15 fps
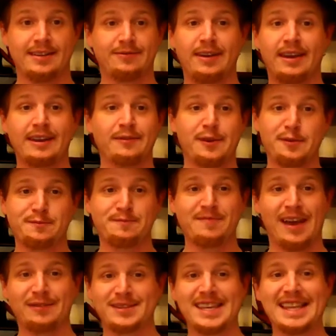If any of you
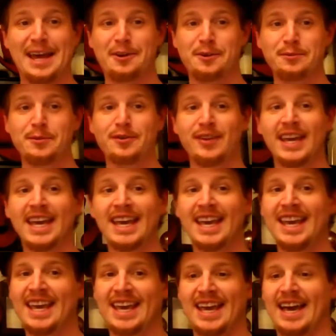have seen that old movie,
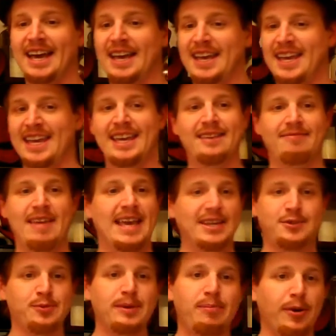uh, he he
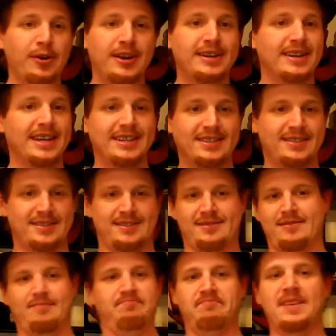gets rebooted and he's
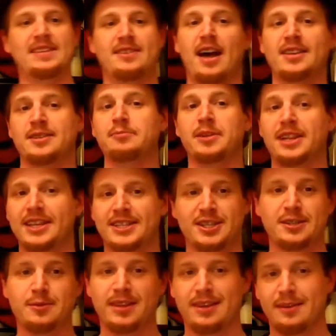he's got some
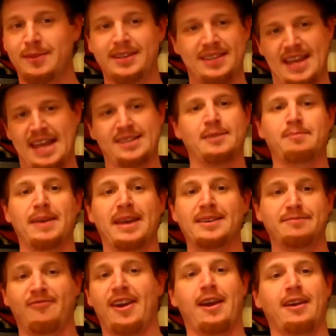glitches with him. He ends up
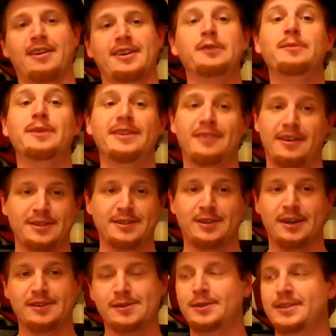being very human, all these
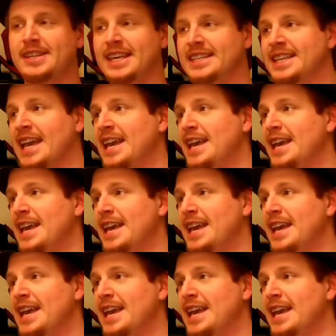other sorts of things.